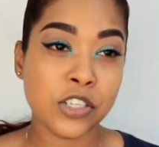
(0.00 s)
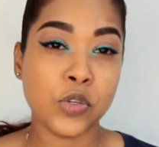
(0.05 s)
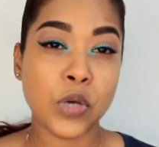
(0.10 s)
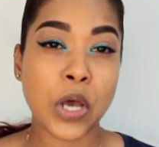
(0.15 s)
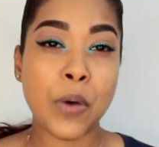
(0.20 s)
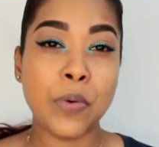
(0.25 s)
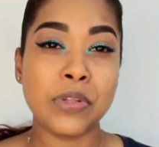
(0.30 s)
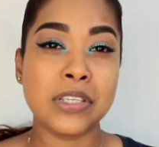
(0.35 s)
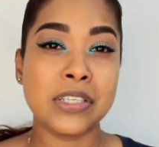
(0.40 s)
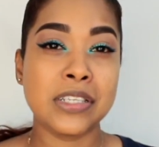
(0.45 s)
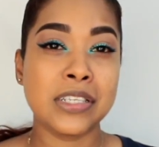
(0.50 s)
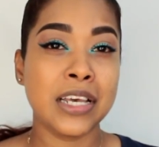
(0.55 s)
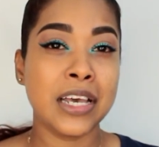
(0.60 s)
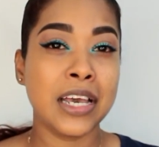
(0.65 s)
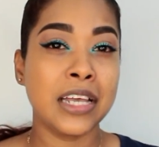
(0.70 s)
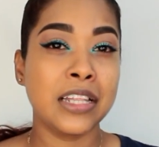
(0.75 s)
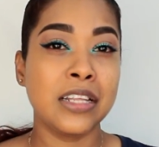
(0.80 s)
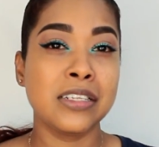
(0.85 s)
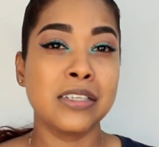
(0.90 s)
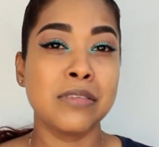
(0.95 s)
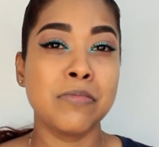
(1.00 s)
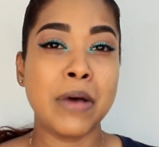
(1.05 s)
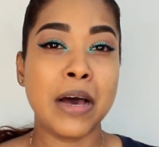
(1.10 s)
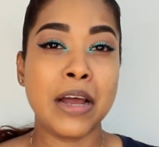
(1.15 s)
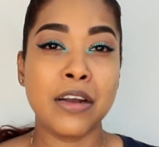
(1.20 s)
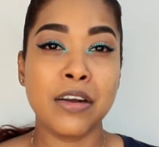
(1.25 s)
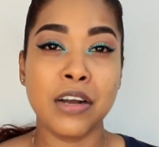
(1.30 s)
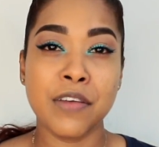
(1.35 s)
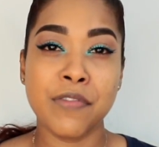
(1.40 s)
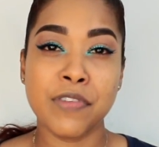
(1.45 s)
So I would say it doesn't
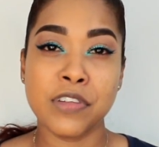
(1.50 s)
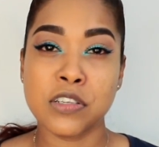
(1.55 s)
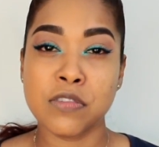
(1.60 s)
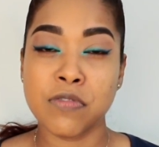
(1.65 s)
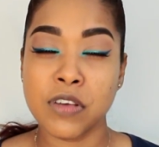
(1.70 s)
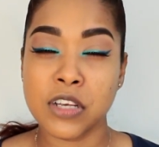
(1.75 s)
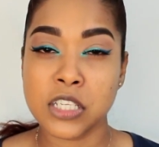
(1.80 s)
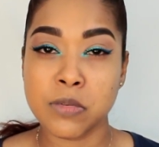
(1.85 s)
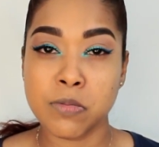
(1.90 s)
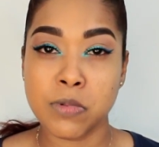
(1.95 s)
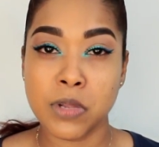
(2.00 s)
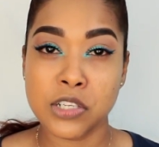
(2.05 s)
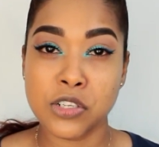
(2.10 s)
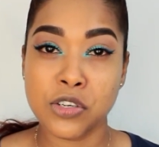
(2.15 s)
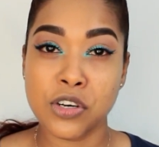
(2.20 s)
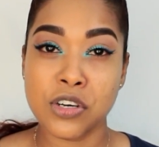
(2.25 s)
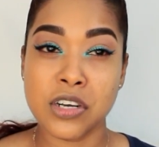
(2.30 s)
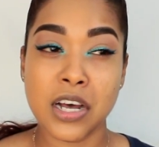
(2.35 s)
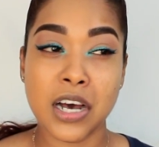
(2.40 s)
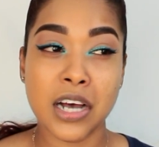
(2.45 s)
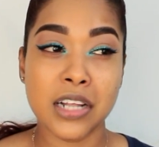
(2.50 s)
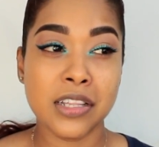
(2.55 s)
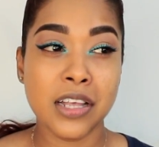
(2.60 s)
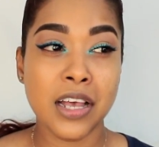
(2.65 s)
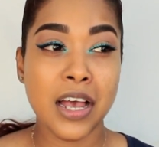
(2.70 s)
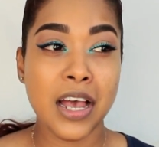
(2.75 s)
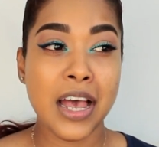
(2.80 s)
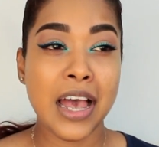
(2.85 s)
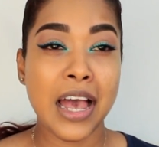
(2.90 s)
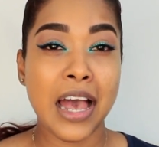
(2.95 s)
matter if it's Fix Plus or not,
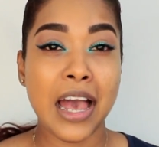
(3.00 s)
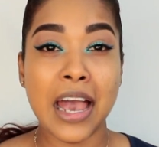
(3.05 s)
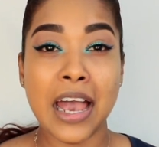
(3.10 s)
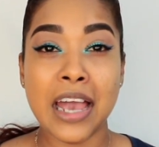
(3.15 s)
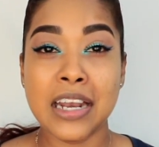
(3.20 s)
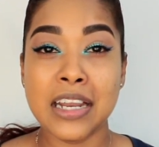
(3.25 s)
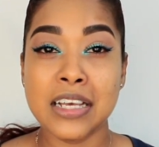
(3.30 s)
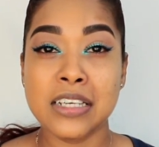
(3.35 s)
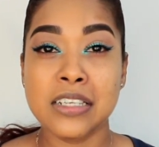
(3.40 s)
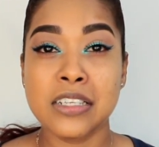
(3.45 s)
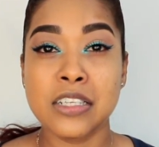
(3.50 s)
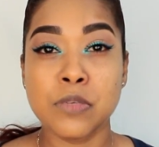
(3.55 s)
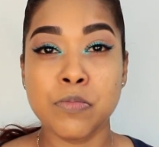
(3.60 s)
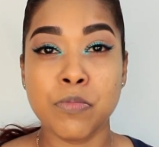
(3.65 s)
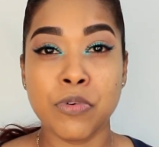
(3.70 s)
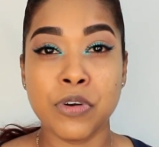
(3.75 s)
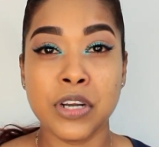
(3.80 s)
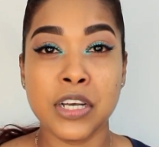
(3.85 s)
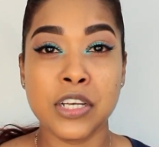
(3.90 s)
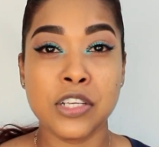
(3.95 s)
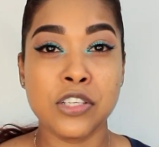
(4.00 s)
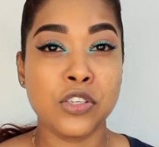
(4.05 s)
any spray.